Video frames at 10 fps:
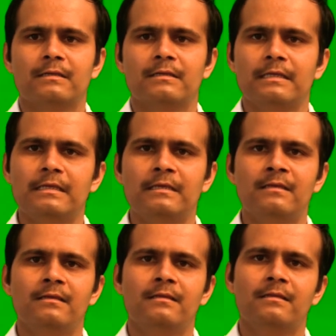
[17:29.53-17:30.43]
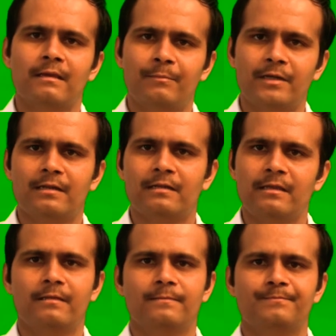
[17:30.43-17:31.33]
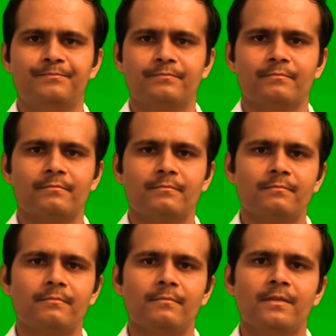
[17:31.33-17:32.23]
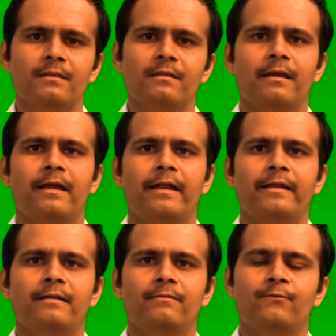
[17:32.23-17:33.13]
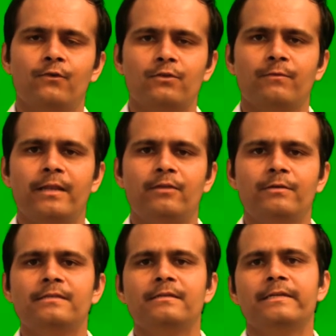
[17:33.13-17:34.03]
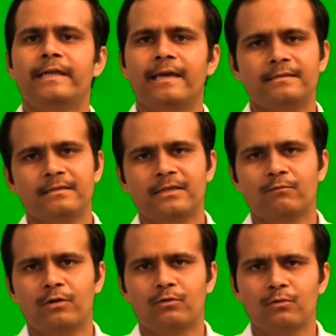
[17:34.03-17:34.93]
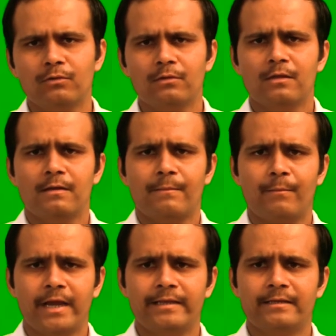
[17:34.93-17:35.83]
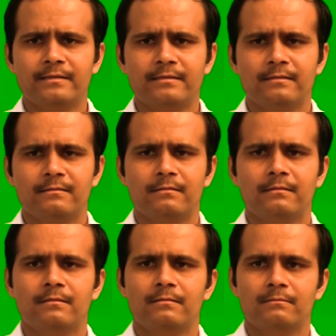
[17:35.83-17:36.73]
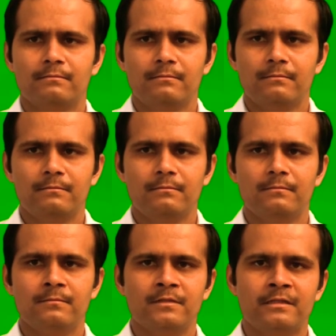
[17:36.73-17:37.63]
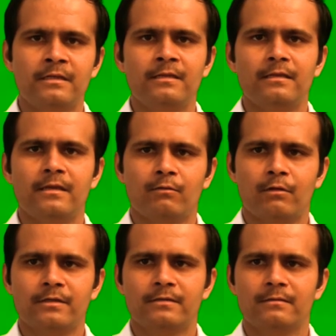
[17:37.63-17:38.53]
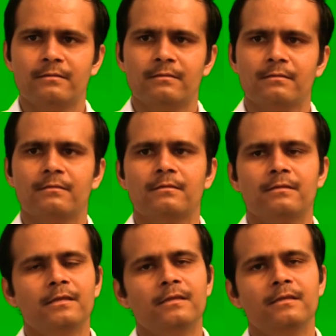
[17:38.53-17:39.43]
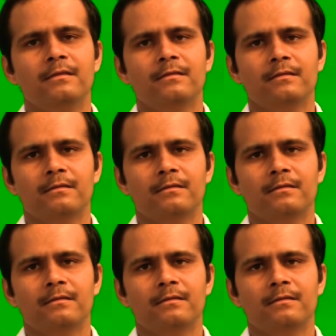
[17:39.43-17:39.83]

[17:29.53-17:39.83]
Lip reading: E capital E, and fourth value is E dash is equal to minus 3 A naught E.